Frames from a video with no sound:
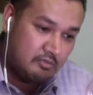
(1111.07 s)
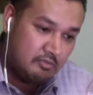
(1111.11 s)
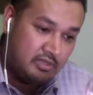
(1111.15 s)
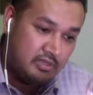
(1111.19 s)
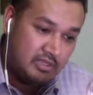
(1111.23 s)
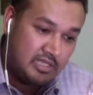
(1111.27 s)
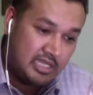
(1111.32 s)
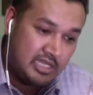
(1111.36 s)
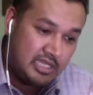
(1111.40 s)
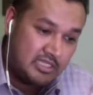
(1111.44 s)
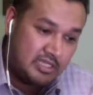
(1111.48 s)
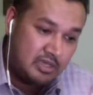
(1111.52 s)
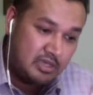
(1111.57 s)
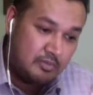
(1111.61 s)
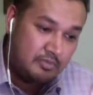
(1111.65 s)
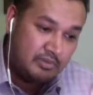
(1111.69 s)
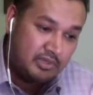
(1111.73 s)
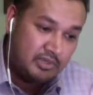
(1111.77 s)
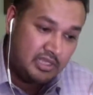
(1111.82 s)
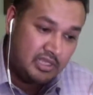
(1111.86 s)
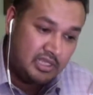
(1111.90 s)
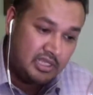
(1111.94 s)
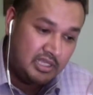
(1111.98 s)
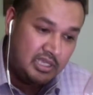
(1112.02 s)
but that's
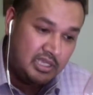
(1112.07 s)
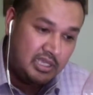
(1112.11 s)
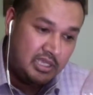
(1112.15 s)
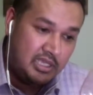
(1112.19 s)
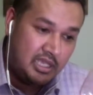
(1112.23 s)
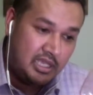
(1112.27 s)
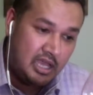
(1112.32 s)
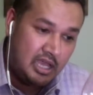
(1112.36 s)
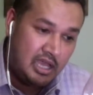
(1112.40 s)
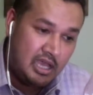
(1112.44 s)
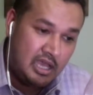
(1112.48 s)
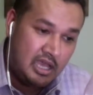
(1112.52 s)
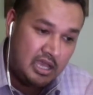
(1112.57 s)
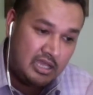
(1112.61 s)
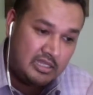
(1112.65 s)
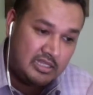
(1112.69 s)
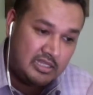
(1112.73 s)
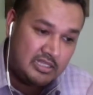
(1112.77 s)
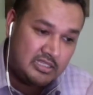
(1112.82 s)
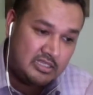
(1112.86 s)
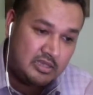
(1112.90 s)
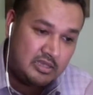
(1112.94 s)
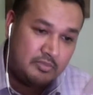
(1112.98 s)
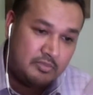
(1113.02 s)
completely a
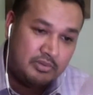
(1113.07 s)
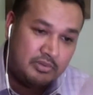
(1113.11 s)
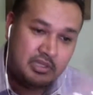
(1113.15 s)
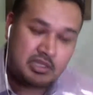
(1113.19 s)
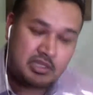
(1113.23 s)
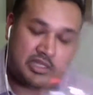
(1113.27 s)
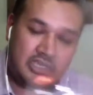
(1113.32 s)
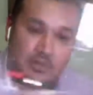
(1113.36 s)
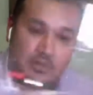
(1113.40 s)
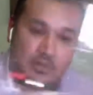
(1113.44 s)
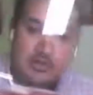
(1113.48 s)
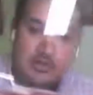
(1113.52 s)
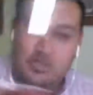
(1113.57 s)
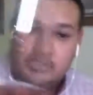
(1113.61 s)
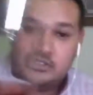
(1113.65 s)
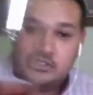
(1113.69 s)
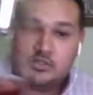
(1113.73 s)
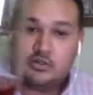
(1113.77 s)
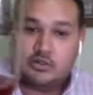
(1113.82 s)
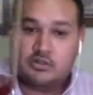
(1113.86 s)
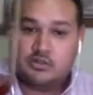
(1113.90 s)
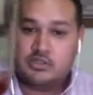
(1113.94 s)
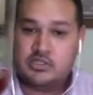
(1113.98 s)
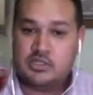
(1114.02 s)

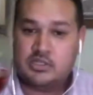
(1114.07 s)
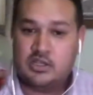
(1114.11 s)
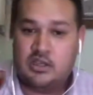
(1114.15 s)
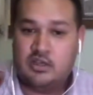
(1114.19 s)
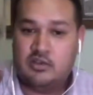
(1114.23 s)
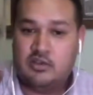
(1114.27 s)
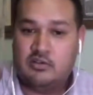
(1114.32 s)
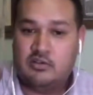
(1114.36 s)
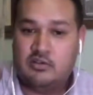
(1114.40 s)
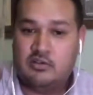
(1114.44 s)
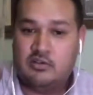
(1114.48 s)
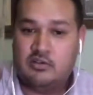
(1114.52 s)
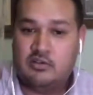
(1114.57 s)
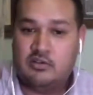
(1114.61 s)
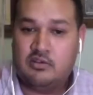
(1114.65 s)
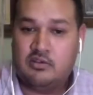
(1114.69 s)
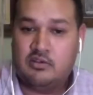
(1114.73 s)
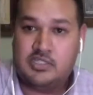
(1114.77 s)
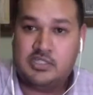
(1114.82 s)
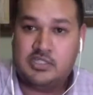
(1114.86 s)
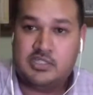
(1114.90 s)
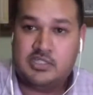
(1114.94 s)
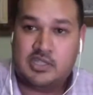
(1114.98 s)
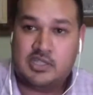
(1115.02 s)
result of
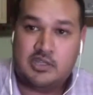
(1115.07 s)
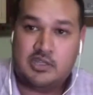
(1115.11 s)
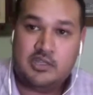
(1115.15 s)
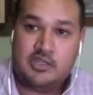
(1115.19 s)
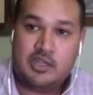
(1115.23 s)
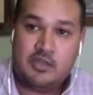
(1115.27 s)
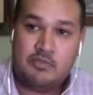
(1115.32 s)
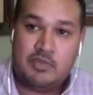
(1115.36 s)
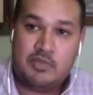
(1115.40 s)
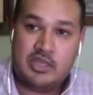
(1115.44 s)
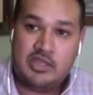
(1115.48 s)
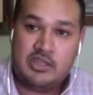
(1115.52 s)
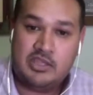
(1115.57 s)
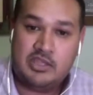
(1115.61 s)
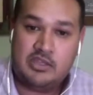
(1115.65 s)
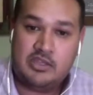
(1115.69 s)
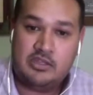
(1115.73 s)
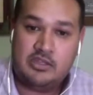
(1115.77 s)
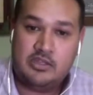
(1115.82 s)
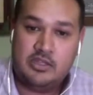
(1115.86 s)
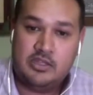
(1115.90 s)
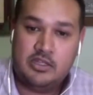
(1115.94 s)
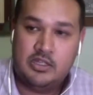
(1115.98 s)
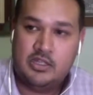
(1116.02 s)
the Saignée
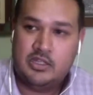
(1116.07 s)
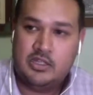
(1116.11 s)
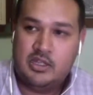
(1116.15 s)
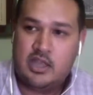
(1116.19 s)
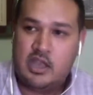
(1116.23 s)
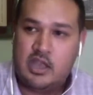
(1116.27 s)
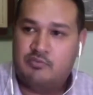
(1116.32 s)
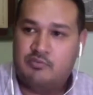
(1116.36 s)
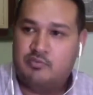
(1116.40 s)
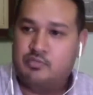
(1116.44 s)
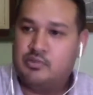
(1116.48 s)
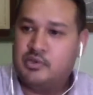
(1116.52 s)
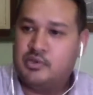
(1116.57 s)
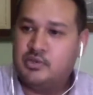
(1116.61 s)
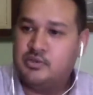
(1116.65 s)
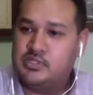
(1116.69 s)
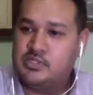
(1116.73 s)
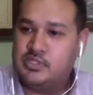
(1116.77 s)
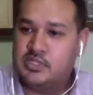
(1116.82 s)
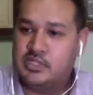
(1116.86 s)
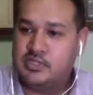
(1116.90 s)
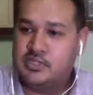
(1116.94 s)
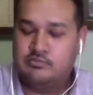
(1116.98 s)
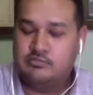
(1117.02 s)
method of
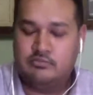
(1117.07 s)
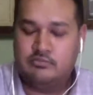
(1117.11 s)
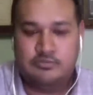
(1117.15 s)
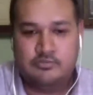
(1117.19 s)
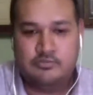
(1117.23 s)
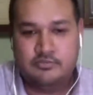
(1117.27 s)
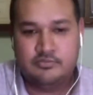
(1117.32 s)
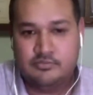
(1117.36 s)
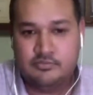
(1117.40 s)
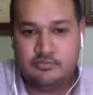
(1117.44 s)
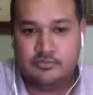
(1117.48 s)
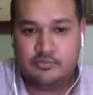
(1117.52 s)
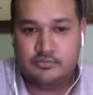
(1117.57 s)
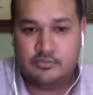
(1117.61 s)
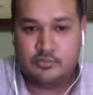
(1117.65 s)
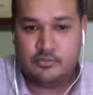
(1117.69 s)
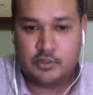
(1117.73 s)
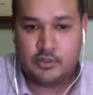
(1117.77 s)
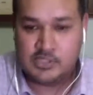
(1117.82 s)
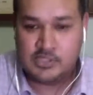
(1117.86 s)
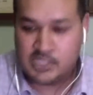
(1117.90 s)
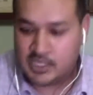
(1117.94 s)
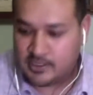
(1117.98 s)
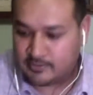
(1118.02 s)
producing
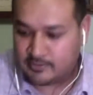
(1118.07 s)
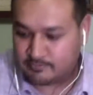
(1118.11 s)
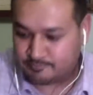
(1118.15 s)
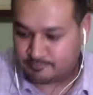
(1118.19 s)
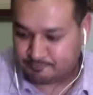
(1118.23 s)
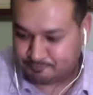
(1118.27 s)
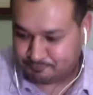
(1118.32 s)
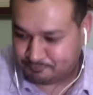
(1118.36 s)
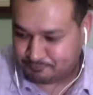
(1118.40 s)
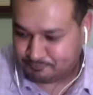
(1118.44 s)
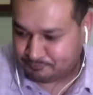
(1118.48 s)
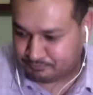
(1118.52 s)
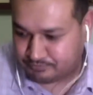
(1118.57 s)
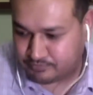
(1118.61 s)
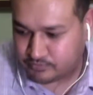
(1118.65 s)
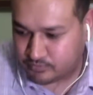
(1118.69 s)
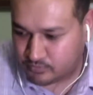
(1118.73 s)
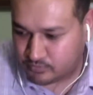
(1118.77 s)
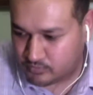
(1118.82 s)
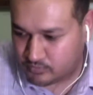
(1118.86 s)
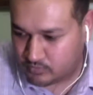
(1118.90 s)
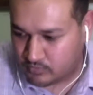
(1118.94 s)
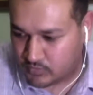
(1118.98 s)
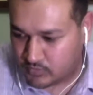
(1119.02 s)
rosé.
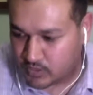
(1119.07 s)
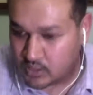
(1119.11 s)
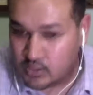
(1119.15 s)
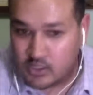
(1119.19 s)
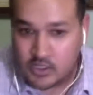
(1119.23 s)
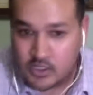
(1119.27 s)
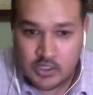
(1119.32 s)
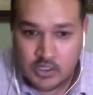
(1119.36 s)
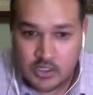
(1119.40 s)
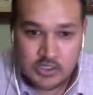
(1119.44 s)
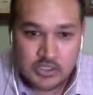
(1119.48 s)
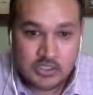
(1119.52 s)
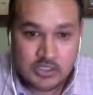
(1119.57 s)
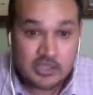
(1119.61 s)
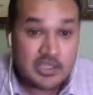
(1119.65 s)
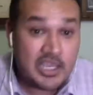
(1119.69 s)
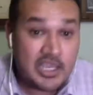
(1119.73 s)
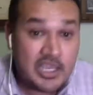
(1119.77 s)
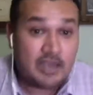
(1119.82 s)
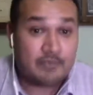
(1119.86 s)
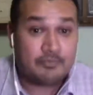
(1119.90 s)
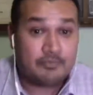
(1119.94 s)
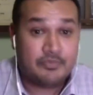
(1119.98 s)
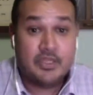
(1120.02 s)
So
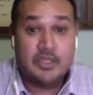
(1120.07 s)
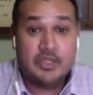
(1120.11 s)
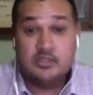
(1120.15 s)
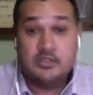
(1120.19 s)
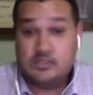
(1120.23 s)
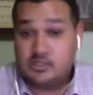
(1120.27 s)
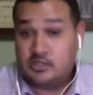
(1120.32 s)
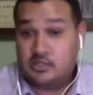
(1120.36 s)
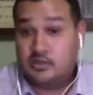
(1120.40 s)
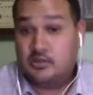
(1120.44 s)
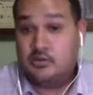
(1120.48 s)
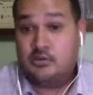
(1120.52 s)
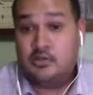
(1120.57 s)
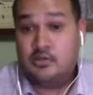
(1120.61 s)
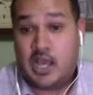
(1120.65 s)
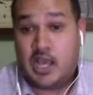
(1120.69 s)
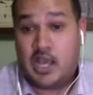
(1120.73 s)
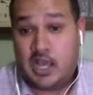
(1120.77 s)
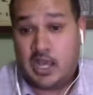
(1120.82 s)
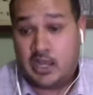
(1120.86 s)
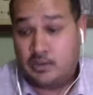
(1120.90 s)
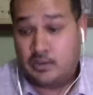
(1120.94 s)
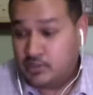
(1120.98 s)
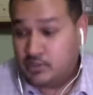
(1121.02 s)
yeah, so
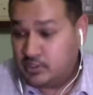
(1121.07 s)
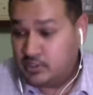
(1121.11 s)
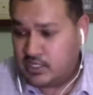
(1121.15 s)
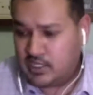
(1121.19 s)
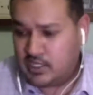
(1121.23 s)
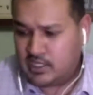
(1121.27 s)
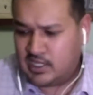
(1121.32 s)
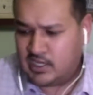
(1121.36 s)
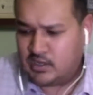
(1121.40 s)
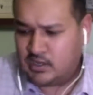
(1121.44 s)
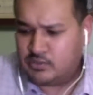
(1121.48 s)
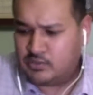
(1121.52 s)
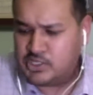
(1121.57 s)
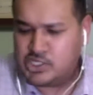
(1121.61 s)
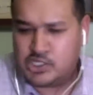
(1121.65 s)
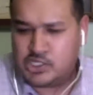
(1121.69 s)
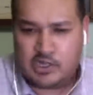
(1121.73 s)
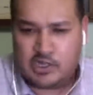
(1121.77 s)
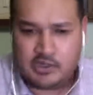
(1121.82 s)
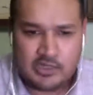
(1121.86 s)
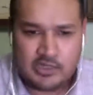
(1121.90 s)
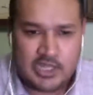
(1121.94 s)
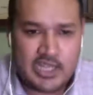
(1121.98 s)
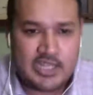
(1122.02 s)
when you get like a rich
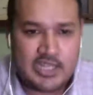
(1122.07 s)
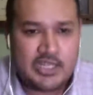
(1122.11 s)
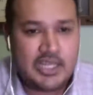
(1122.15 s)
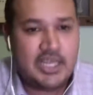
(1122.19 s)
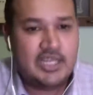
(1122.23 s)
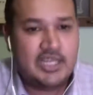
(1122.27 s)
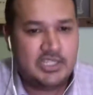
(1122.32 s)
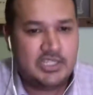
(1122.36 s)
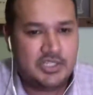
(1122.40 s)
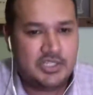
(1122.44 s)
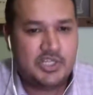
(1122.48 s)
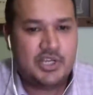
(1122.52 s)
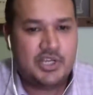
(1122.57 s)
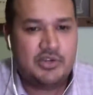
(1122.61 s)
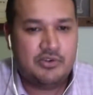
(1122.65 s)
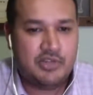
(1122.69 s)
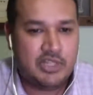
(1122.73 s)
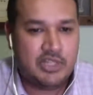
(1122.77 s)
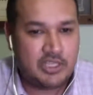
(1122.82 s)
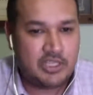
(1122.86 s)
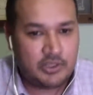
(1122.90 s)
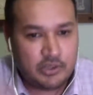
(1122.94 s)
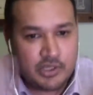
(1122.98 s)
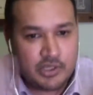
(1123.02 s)
color like that,
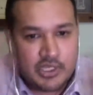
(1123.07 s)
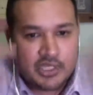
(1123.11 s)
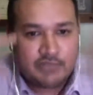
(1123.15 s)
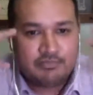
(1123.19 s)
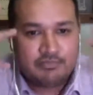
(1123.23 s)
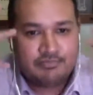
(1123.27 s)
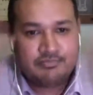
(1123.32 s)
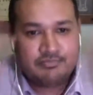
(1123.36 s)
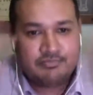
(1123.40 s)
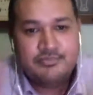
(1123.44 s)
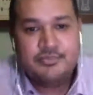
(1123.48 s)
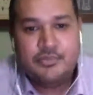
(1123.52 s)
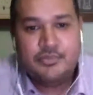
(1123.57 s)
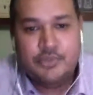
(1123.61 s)
generally you can